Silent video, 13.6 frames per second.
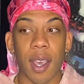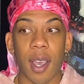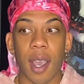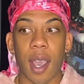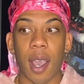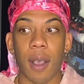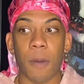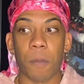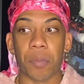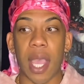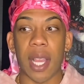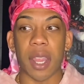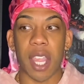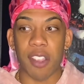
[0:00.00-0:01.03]

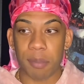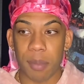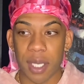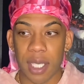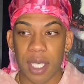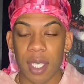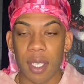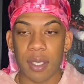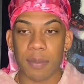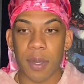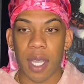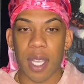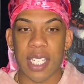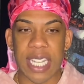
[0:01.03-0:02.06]
I left Billy
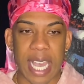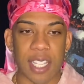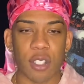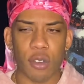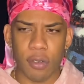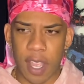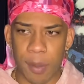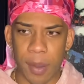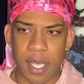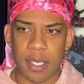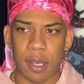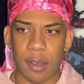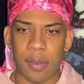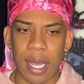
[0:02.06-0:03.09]
because I had to go find
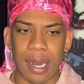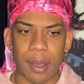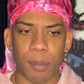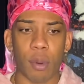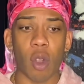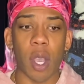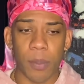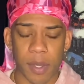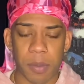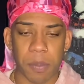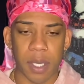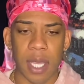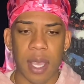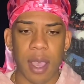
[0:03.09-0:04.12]
myself. Broke up with
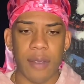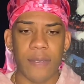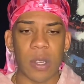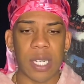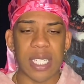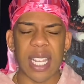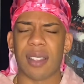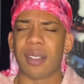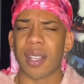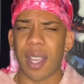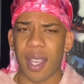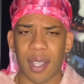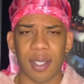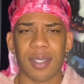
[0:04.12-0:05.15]
Billy. I found this other guy.